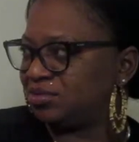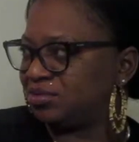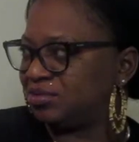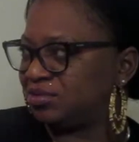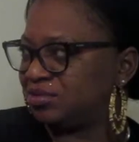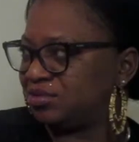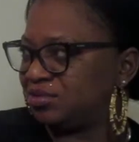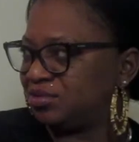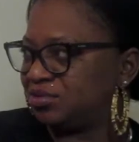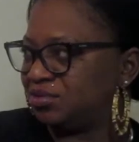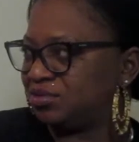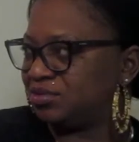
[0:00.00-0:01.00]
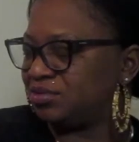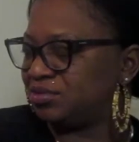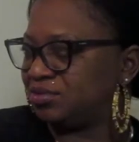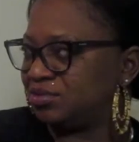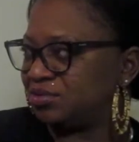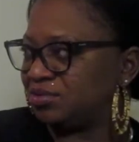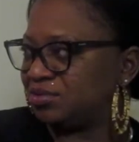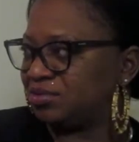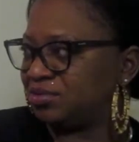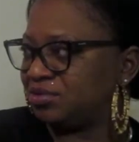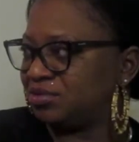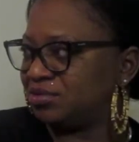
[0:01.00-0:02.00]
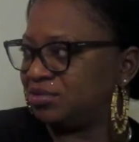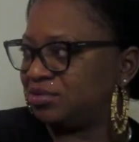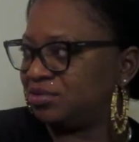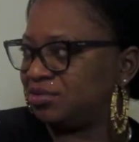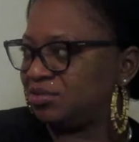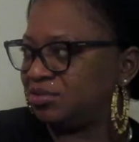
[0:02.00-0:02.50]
No words are spoken by the person on screen.